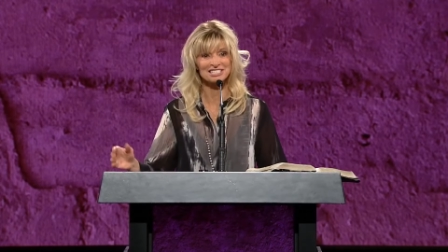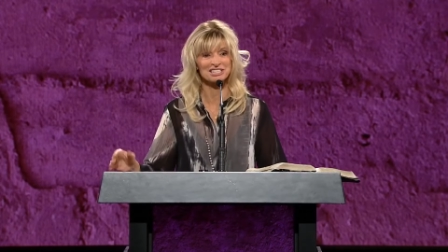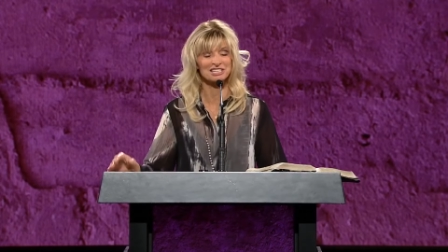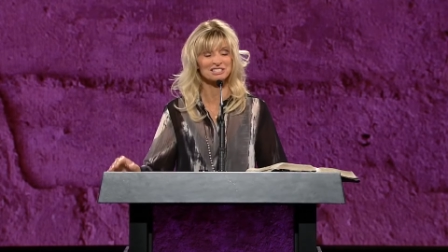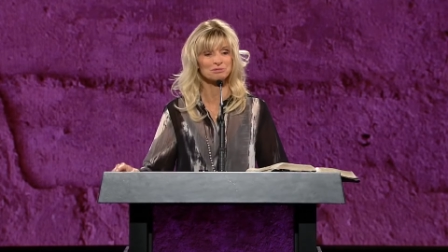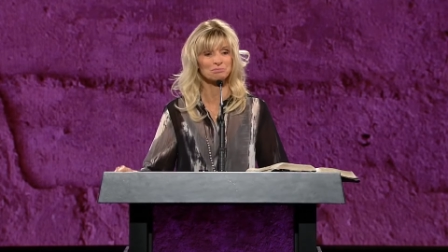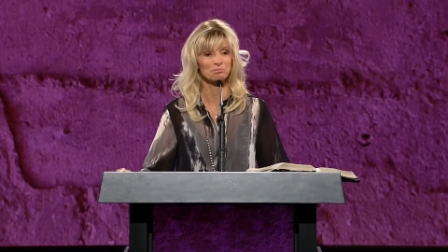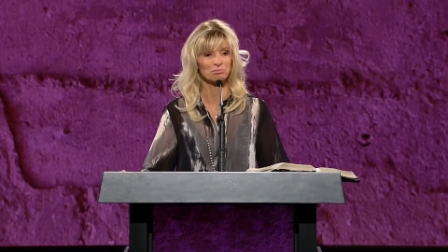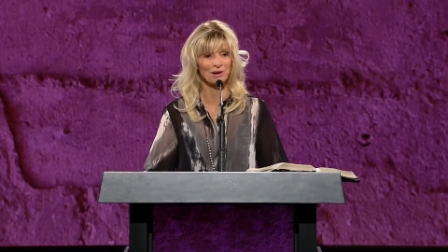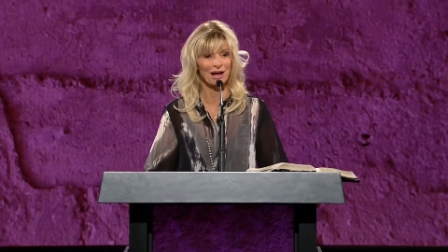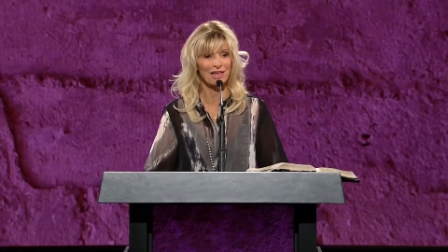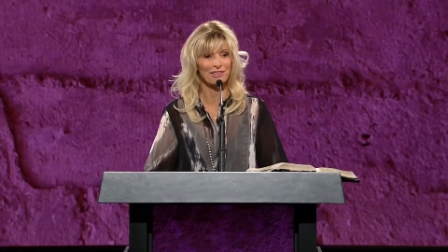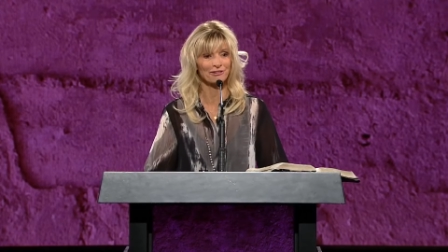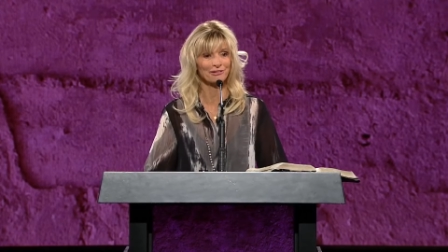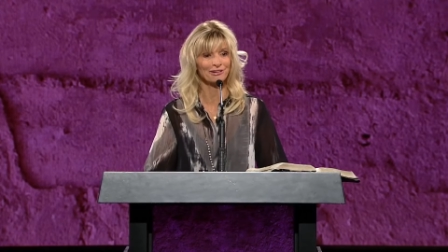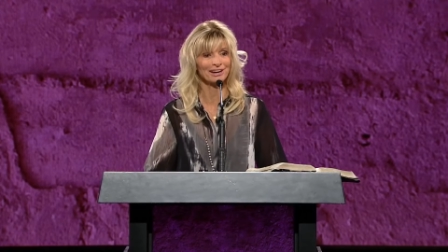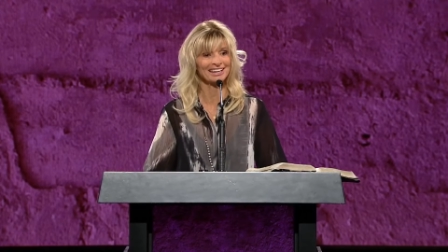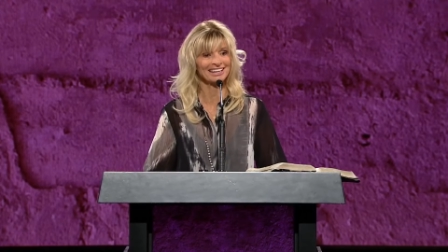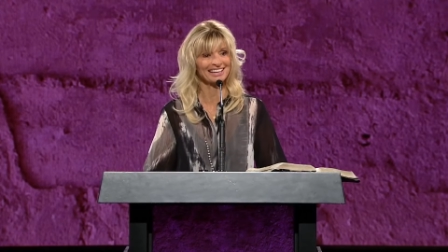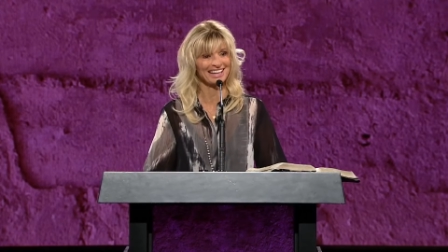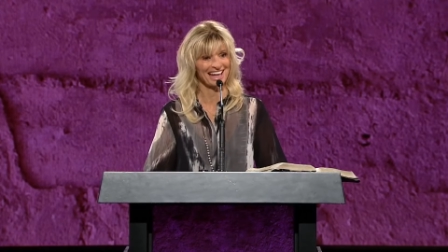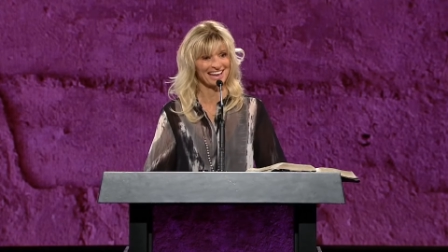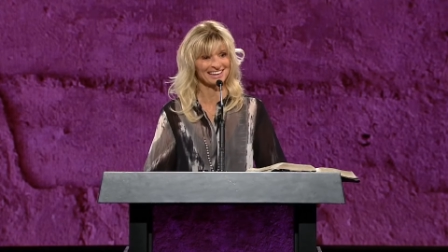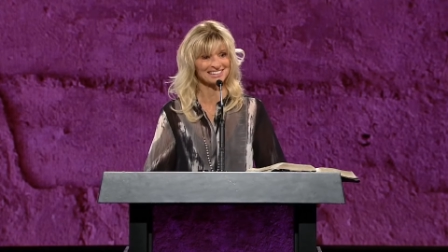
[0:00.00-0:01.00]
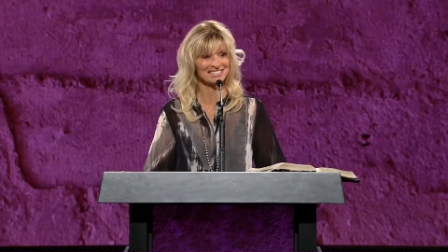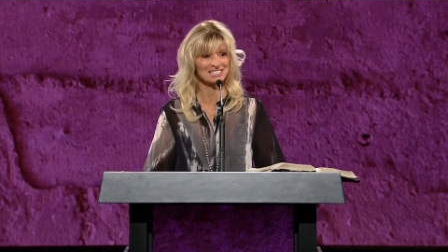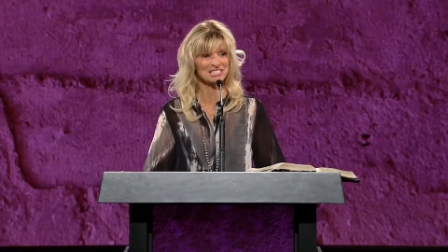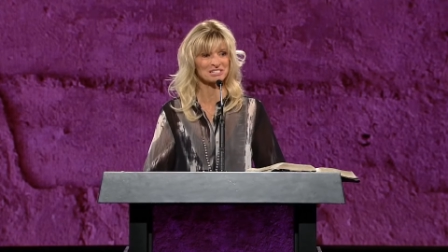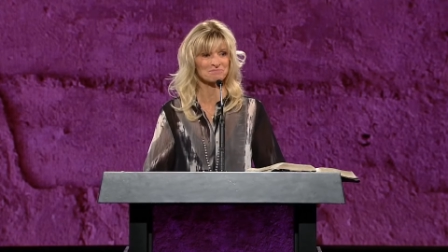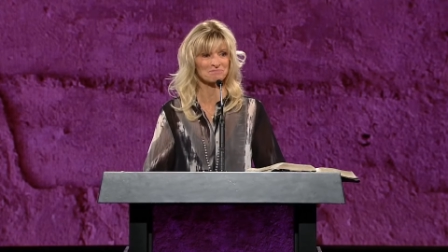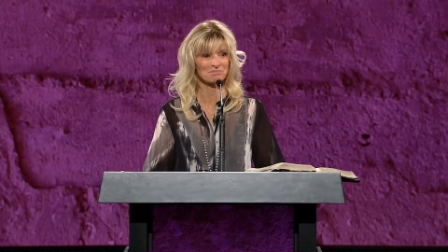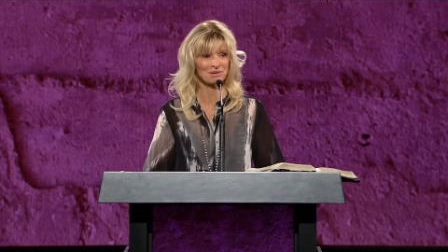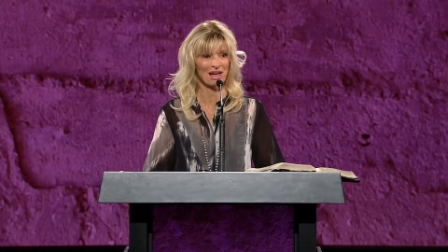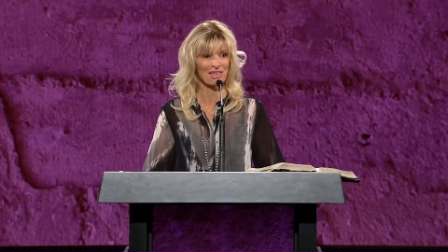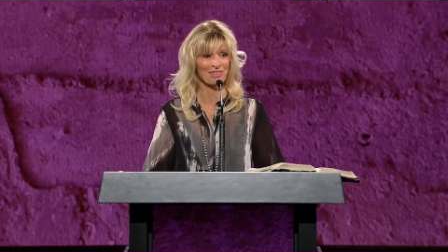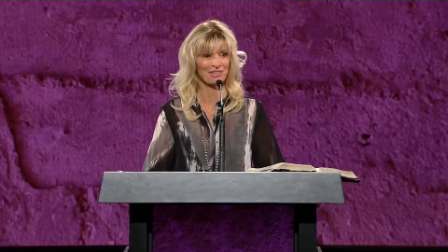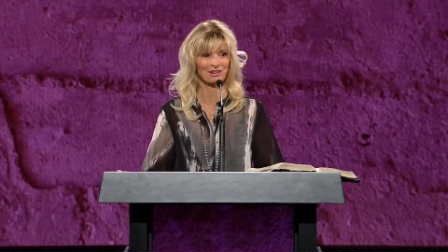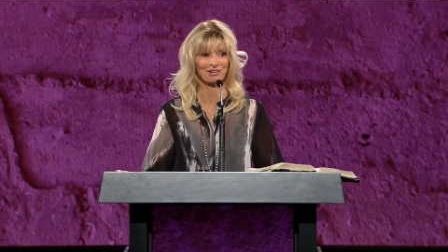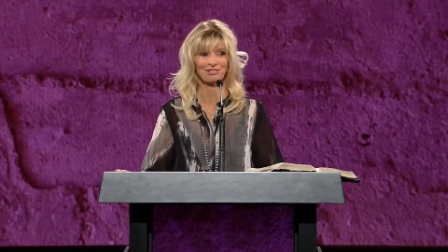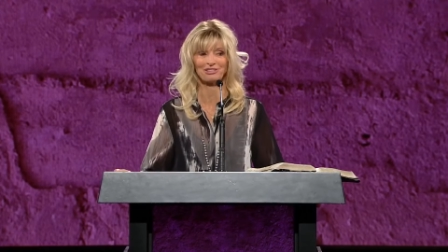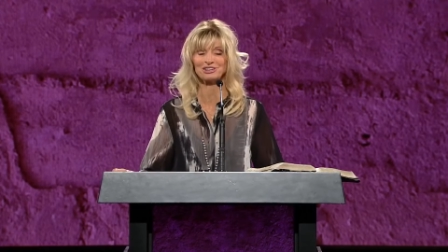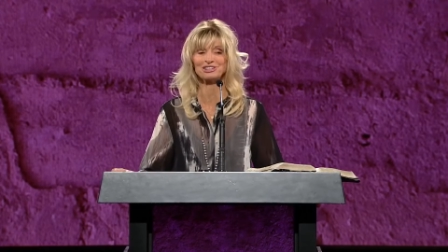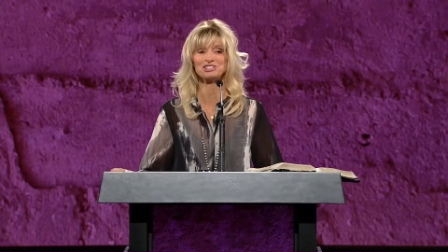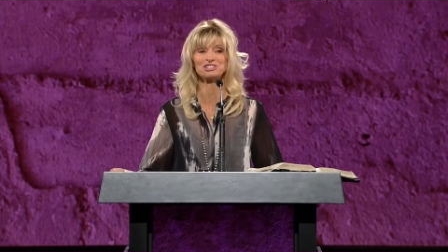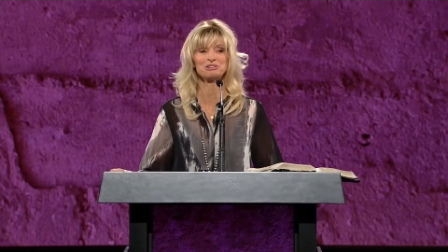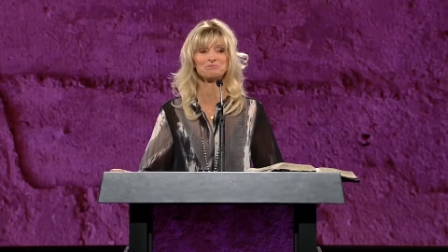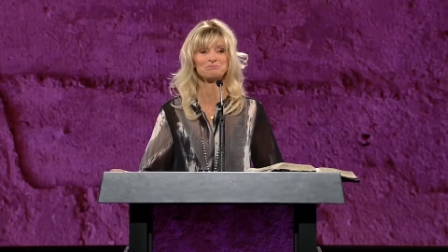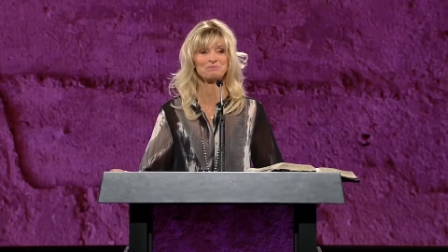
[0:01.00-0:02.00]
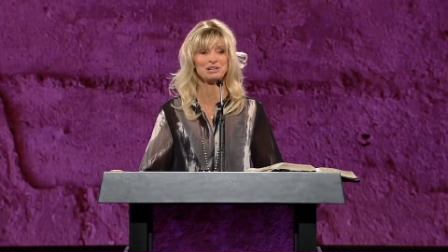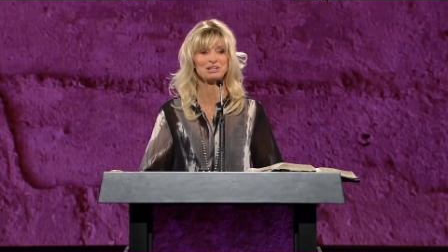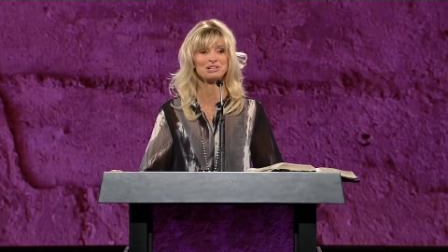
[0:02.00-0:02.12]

It's brother against brother. There should be